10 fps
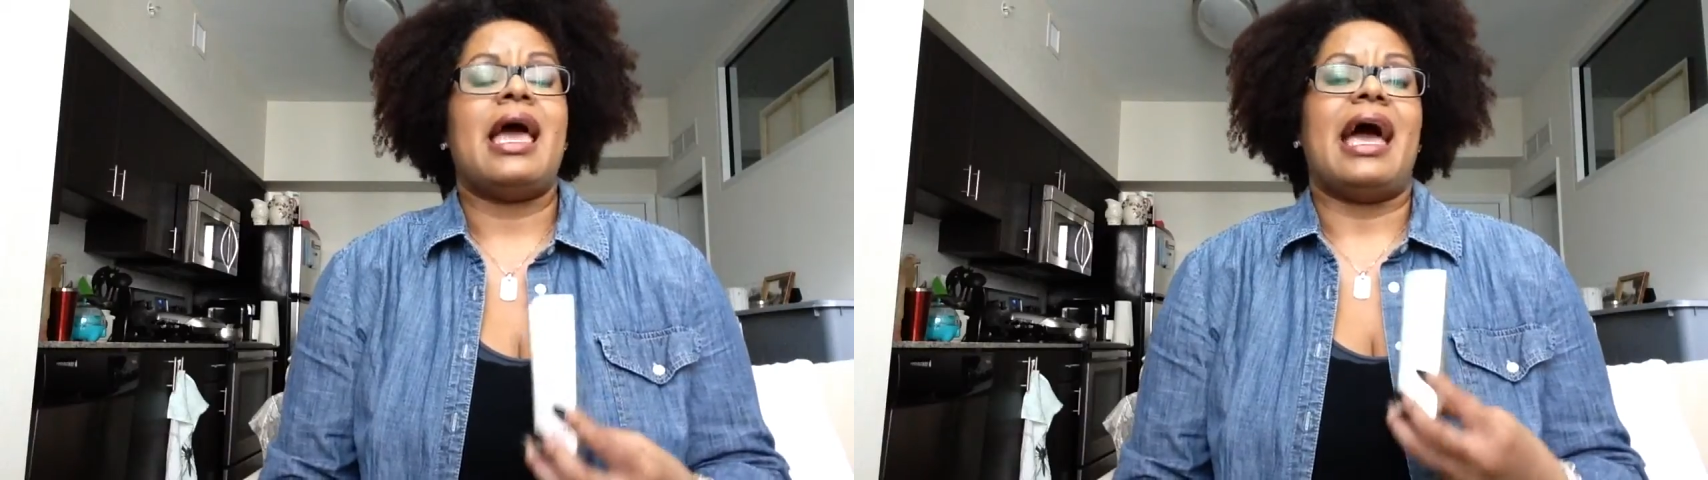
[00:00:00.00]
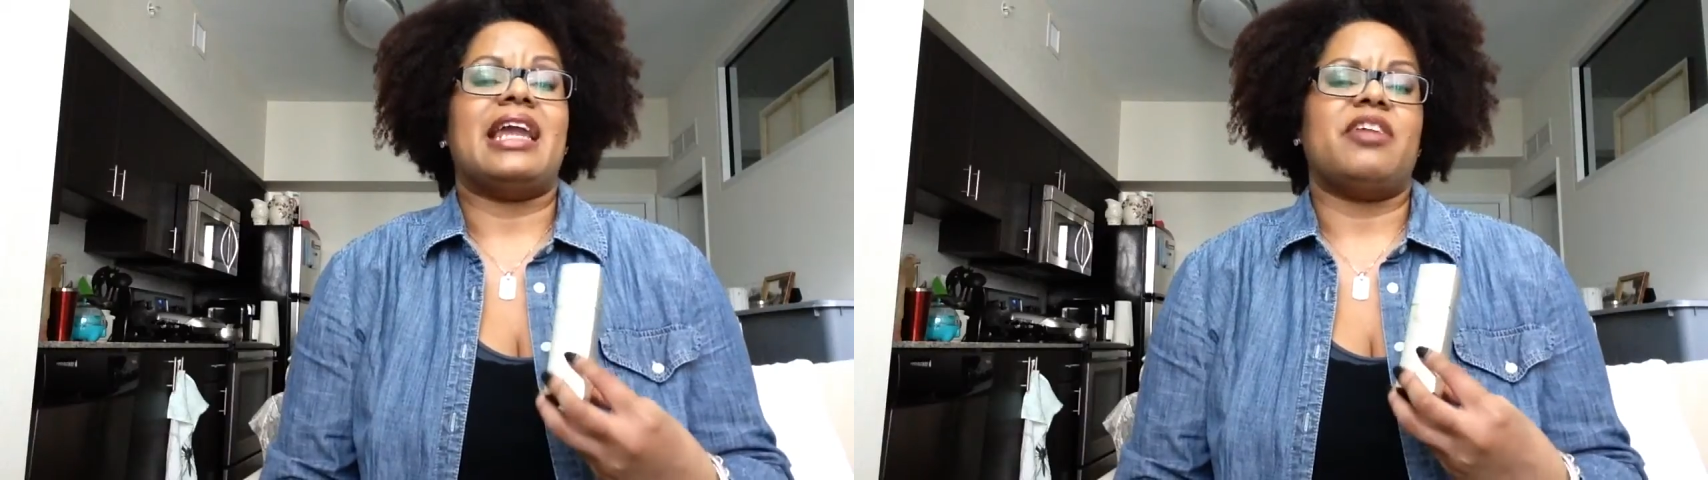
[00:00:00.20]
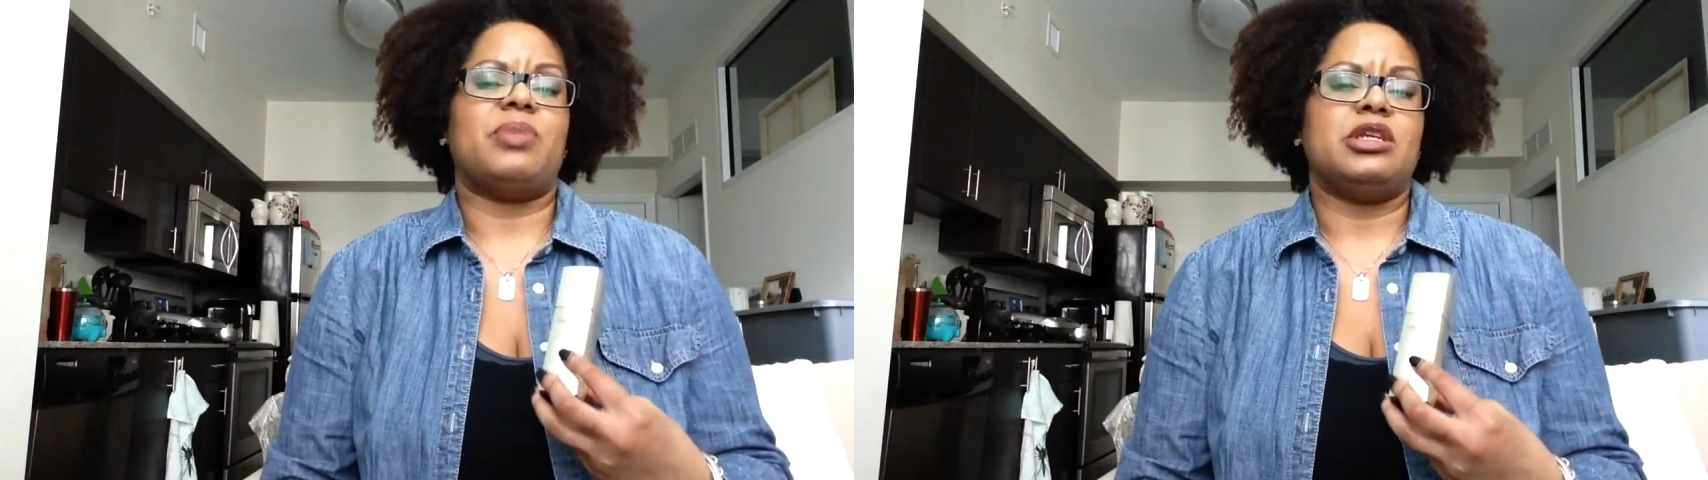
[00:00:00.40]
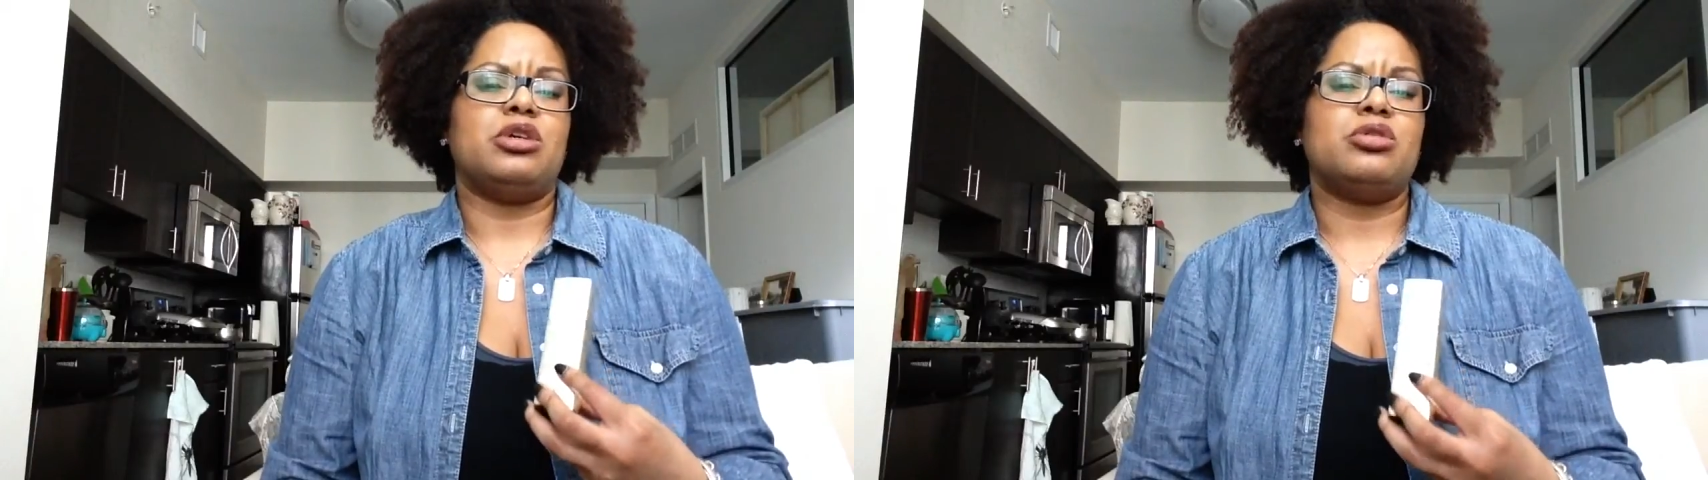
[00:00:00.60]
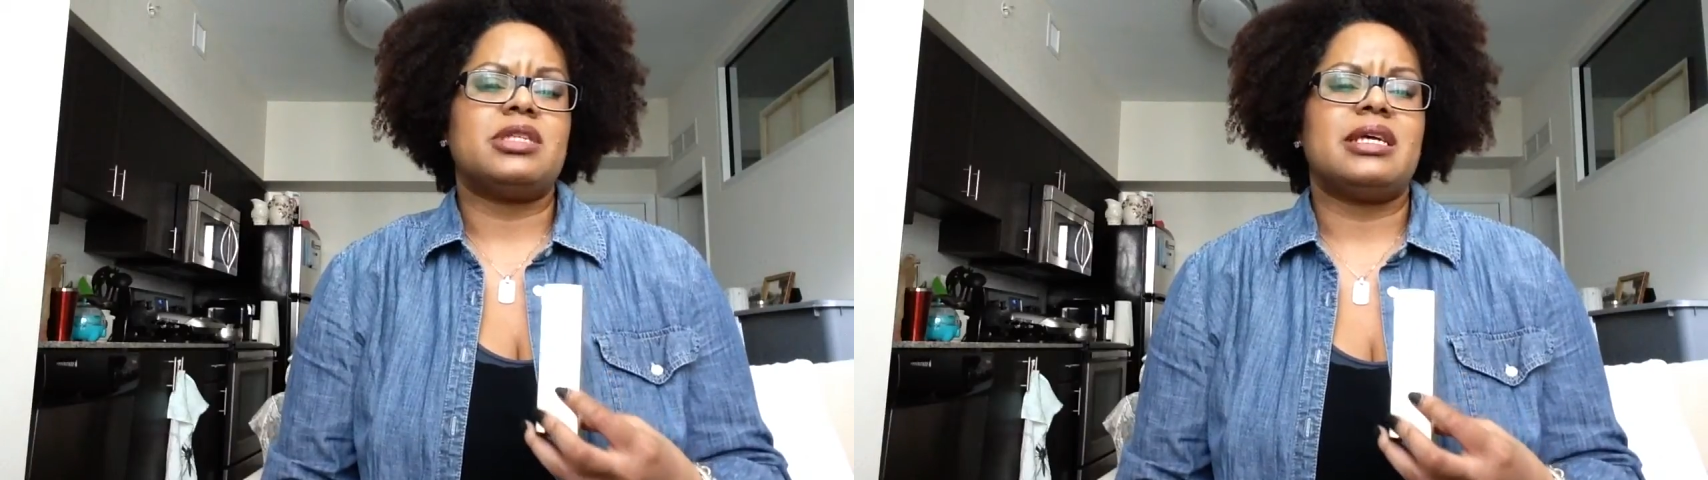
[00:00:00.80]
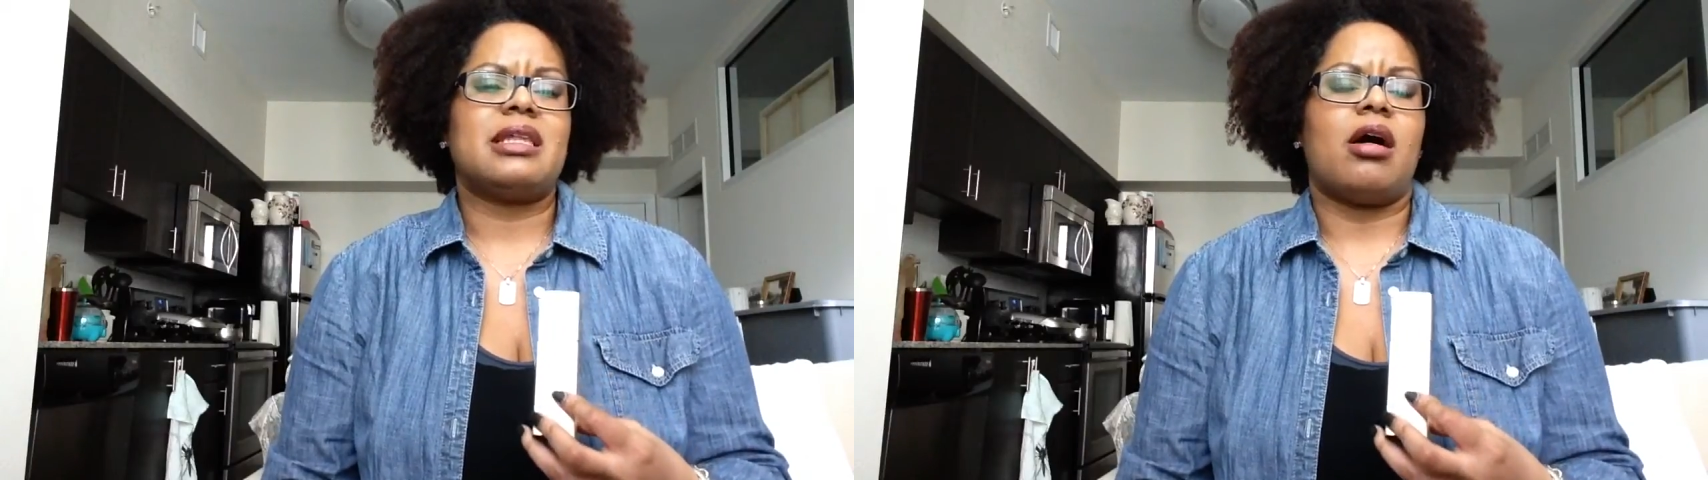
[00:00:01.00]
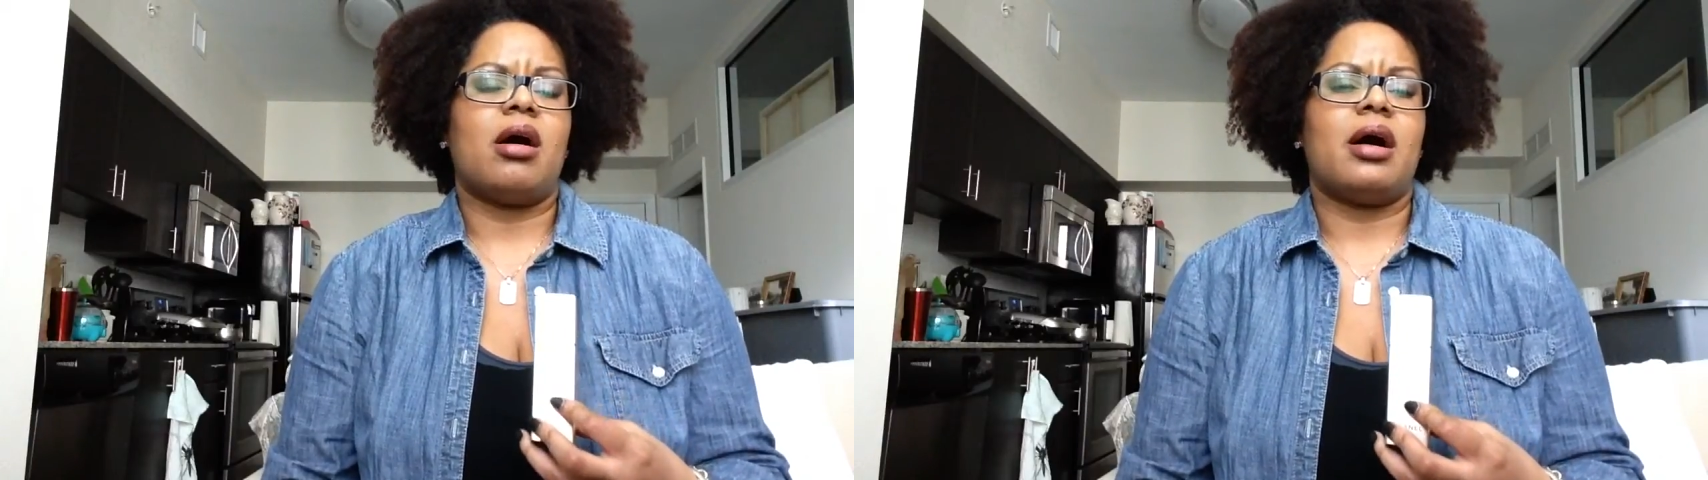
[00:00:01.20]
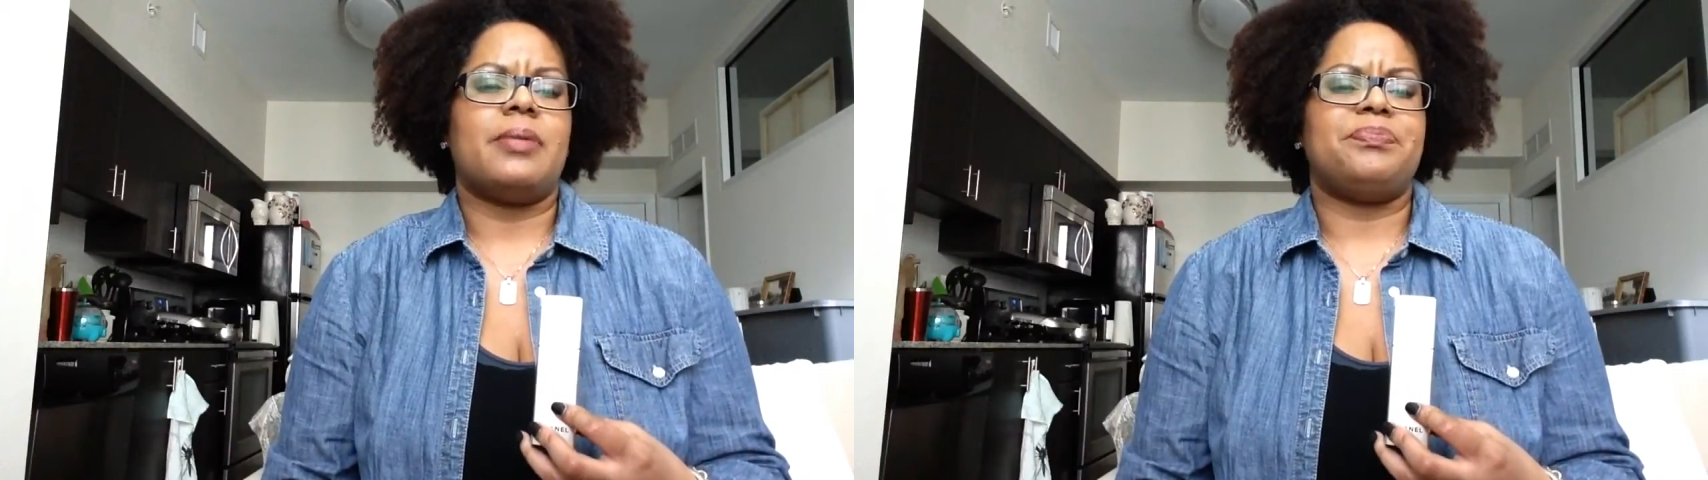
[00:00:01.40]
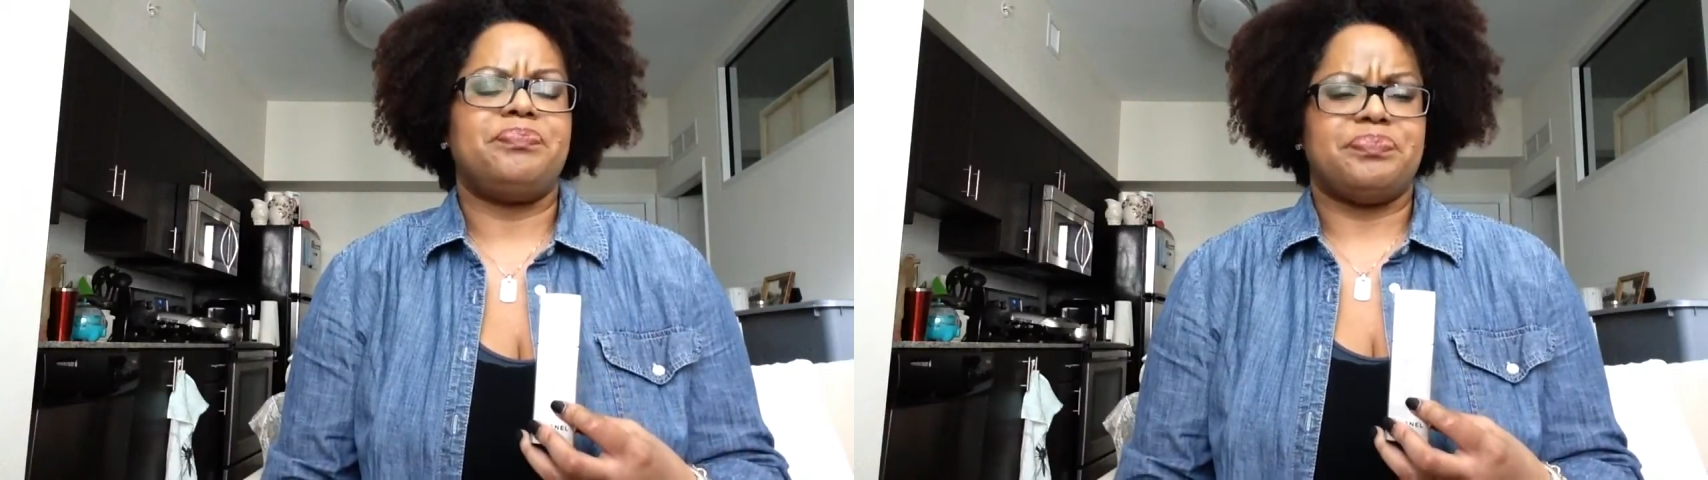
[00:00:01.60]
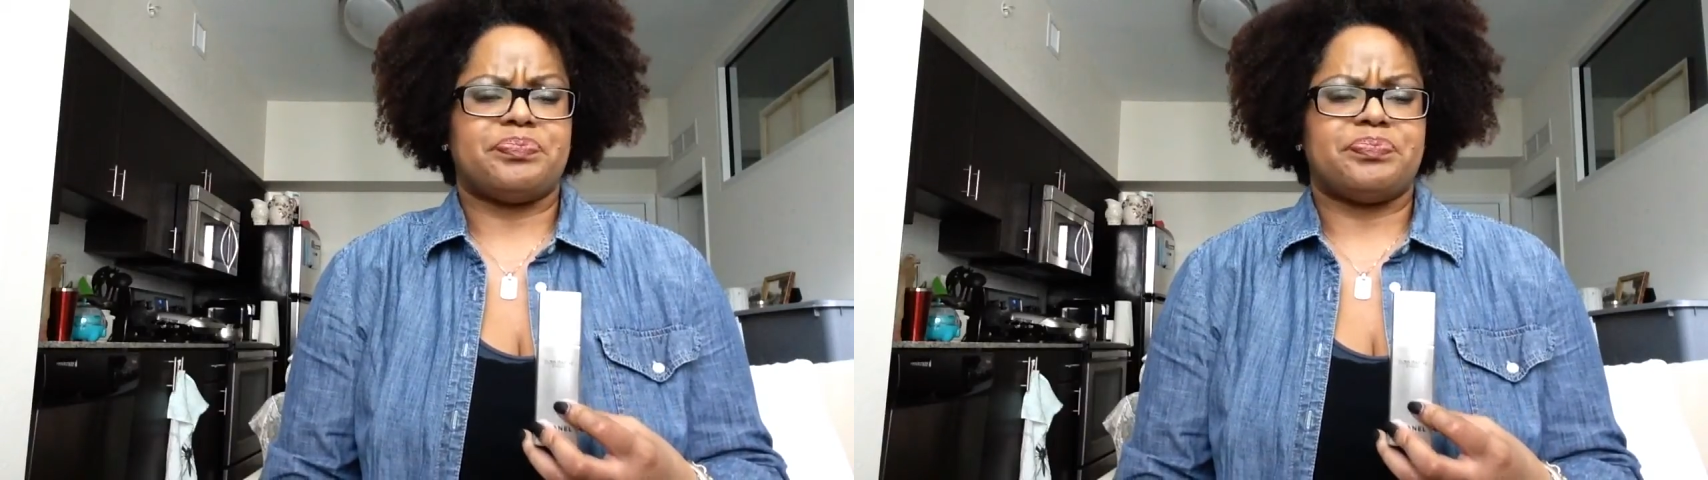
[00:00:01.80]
and I've been using all